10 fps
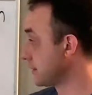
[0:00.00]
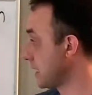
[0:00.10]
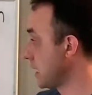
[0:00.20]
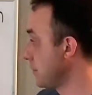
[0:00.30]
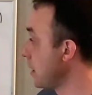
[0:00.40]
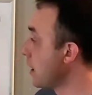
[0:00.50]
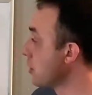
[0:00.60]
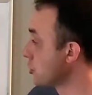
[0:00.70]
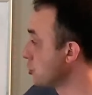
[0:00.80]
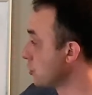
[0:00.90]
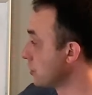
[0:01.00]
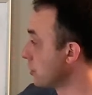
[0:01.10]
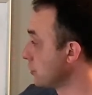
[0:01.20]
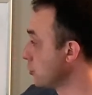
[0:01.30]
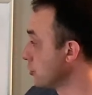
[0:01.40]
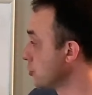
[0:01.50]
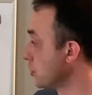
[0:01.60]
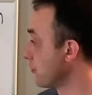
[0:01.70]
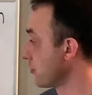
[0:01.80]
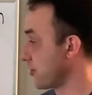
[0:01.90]
time. You could do it
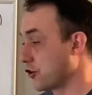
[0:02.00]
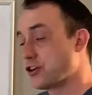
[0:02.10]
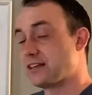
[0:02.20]
for 30